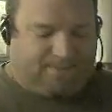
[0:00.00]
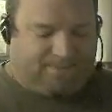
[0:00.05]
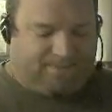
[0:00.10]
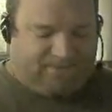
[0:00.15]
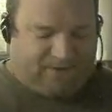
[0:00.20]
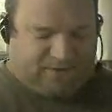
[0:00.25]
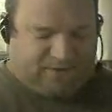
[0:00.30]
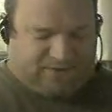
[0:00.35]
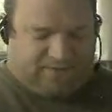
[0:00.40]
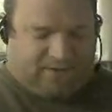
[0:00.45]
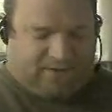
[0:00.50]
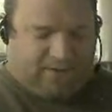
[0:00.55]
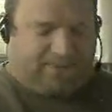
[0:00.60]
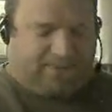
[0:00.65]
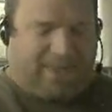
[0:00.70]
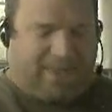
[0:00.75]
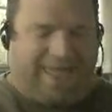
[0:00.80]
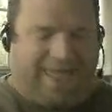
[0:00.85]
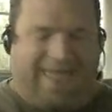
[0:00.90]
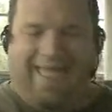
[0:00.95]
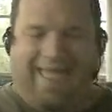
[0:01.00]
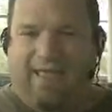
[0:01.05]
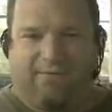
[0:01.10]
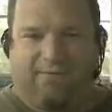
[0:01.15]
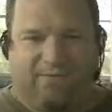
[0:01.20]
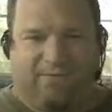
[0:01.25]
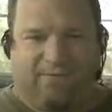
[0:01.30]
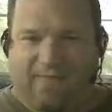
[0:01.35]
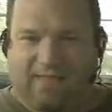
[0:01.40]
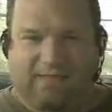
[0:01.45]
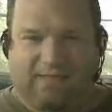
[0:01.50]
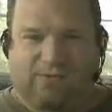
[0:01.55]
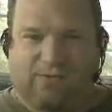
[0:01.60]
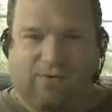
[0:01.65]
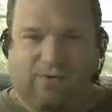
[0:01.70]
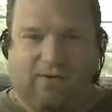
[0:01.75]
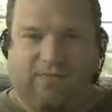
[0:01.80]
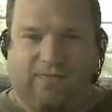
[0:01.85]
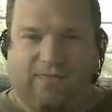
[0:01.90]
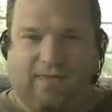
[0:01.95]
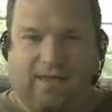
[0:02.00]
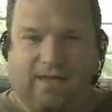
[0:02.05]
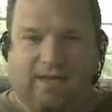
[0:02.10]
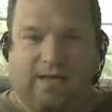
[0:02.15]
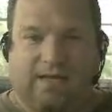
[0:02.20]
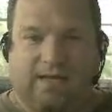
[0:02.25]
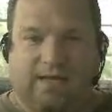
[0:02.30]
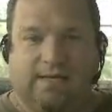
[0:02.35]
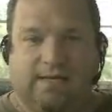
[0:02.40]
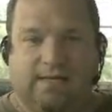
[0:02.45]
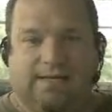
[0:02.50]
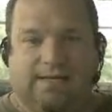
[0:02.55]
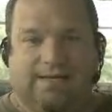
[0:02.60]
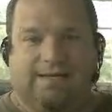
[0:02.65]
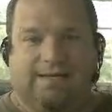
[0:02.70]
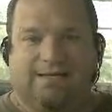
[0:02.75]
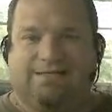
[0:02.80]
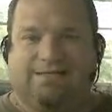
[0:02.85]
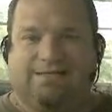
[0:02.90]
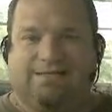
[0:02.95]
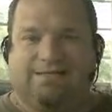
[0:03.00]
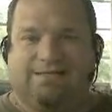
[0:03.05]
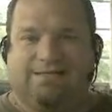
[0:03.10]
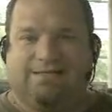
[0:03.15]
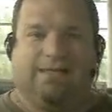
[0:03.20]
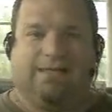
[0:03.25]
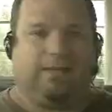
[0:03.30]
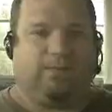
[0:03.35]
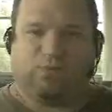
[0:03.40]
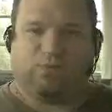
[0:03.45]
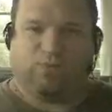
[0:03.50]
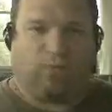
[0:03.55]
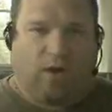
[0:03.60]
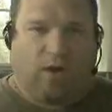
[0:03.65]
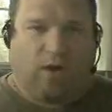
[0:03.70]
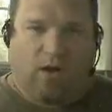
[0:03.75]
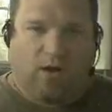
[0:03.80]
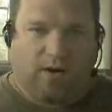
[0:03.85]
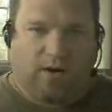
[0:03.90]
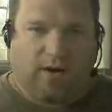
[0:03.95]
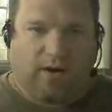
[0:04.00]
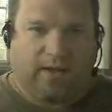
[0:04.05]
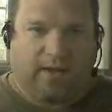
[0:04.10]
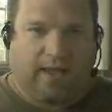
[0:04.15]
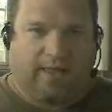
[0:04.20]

first of all, paying for that sort of thing just seems wrong.